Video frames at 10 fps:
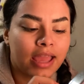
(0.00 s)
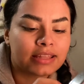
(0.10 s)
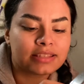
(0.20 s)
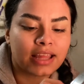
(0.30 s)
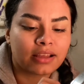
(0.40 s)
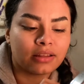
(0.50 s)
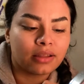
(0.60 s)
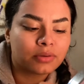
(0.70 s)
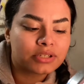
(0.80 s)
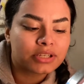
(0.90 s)
It's like a
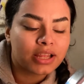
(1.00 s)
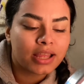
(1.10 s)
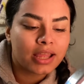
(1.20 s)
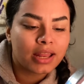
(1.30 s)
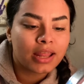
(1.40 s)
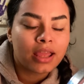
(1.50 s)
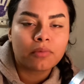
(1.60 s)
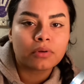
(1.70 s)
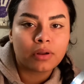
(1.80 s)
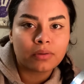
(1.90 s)
lotion.
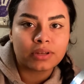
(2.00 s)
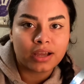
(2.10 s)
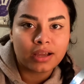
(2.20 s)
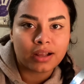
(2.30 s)
Well, no duh,